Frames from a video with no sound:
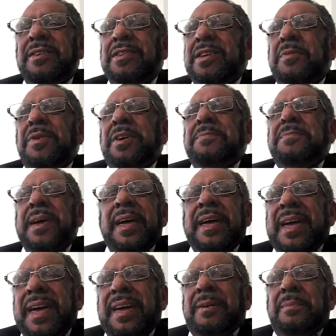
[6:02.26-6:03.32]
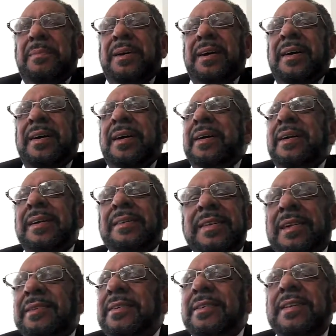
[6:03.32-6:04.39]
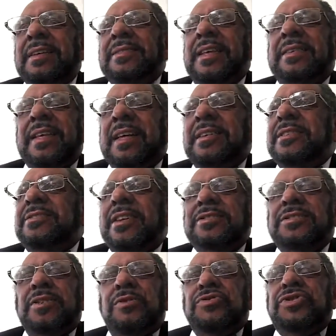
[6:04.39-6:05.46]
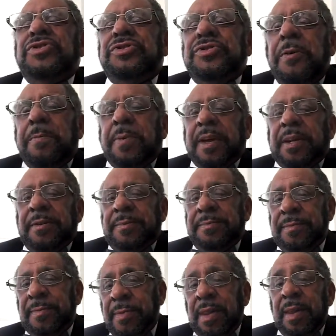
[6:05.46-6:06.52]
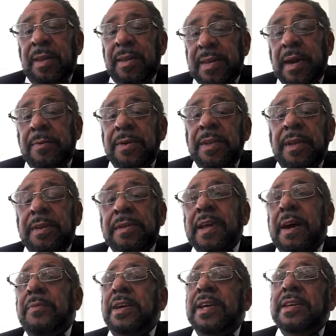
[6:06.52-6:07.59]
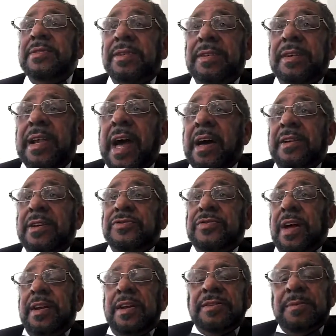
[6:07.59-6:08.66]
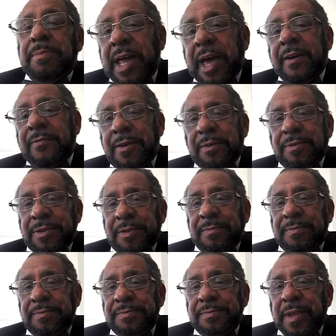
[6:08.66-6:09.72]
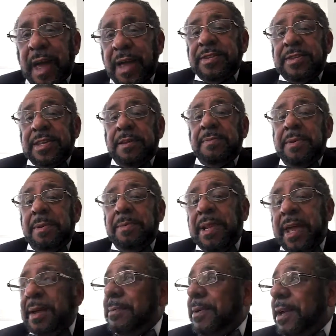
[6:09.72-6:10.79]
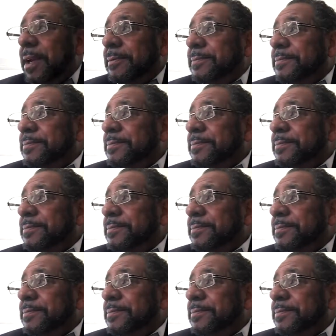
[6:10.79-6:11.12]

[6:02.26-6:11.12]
you wouldn't pay him, that is just so stupid. Now he's trying to get some black votes. I just had to be a black man.